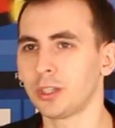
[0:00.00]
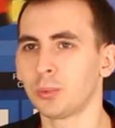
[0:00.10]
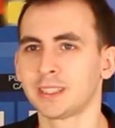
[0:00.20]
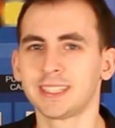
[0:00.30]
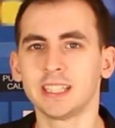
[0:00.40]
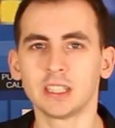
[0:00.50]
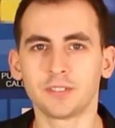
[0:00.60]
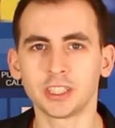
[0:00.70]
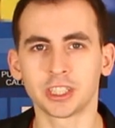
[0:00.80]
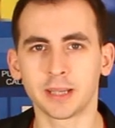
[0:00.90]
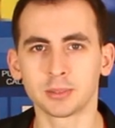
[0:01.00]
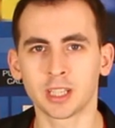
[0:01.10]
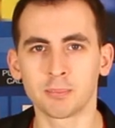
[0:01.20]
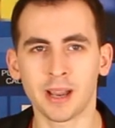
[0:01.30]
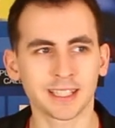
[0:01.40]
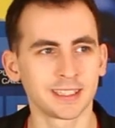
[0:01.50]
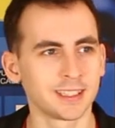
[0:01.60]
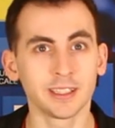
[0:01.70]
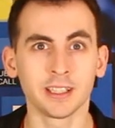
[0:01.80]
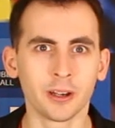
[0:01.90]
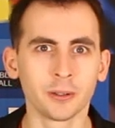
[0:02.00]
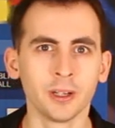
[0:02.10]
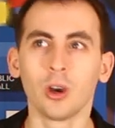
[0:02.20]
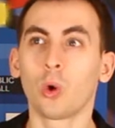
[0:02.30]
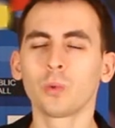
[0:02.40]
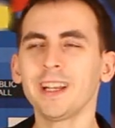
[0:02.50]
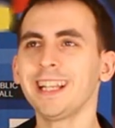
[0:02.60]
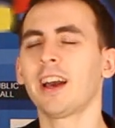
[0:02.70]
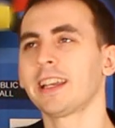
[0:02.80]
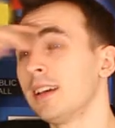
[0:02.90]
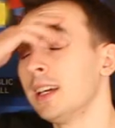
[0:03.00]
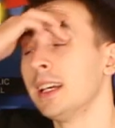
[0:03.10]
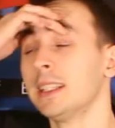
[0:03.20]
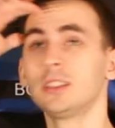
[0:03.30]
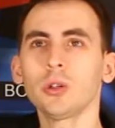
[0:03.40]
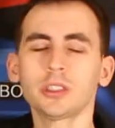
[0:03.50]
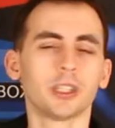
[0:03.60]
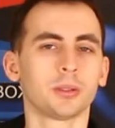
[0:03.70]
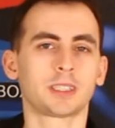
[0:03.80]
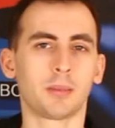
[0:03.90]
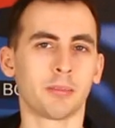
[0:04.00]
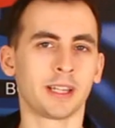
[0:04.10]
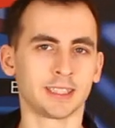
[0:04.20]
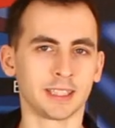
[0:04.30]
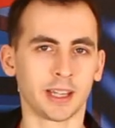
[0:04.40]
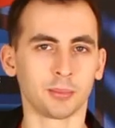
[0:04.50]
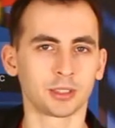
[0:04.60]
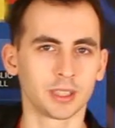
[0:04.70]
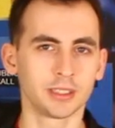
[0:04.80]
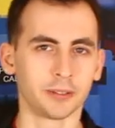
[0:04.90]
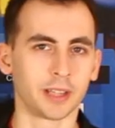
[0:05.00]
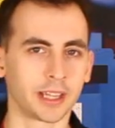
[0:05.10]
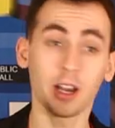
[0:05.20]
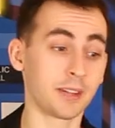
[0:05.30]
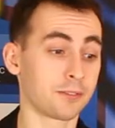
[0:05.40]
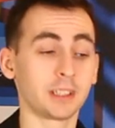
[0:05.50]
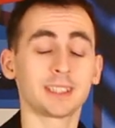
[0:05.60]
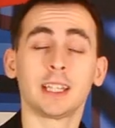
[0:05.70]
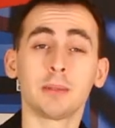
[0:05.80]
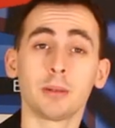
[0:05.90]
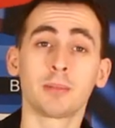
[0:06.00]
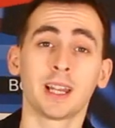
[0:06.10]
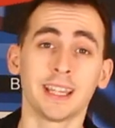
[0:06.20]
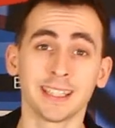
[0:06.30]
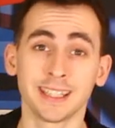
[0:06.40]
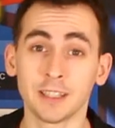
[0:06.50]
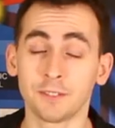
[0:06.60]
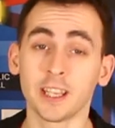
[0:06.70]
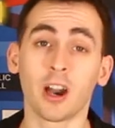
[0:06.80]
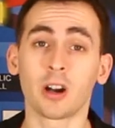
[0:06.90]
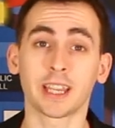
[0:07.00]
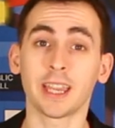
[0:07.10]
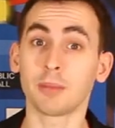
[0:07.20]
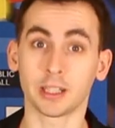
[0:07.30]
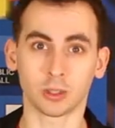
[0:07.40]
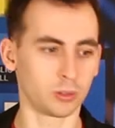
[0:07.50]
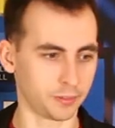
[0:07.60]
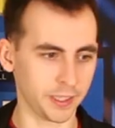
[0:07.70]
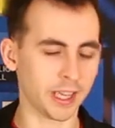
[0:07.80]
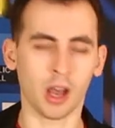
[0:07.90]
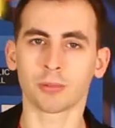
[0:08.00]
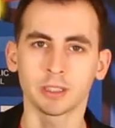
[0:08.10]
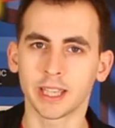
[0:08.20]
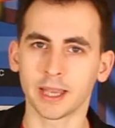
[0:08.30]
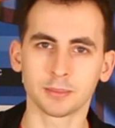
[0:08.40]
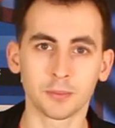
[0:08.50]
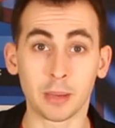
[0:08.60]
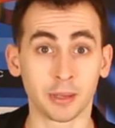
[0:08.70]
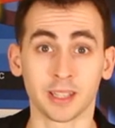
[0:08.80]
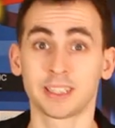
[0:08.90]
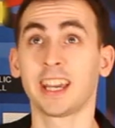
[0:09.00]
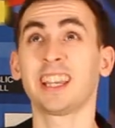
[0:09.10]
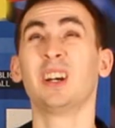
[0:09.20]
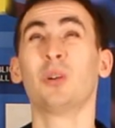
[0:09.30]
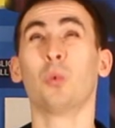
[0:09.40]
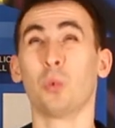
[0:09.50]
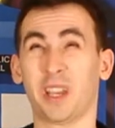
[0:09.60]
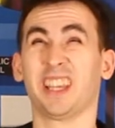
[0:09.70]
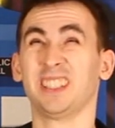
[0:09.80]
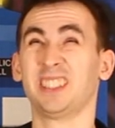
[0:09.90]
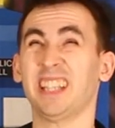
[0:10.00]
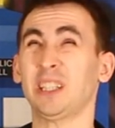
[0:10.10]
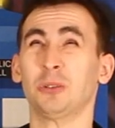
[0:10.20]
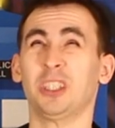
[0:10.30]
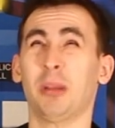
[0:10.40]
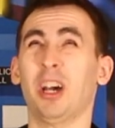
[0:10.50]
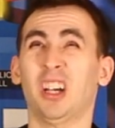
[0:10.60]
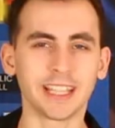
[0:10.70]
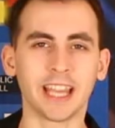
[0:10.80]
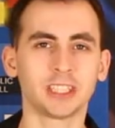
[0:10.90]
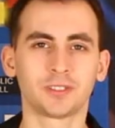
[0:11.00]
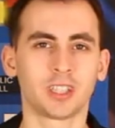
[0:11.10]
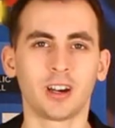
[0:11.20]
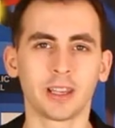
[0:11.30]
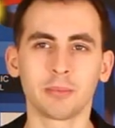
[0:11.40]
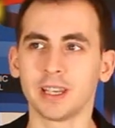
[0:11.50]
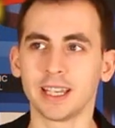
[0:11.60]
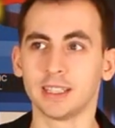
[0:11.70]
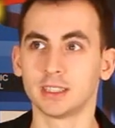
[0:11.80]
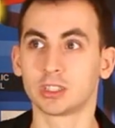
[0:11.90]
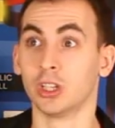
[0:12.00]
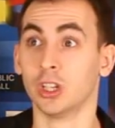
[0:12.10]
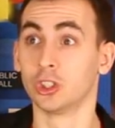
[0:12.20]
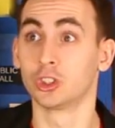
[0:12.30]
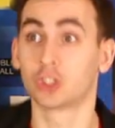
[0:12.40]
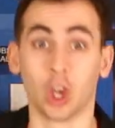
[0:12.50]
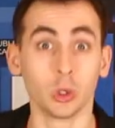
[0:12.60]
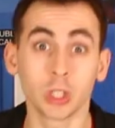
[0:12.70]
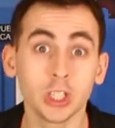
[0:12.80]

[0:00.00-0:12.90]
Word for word: Don't you want to see the adventure games come back, you know? Or really, like, Doctor Who has some amazing games, don't they? I have recently been playing the VR game. I got the VR and the games for my birthday. Wicked, thank you, Gemma. The Edge of Time is so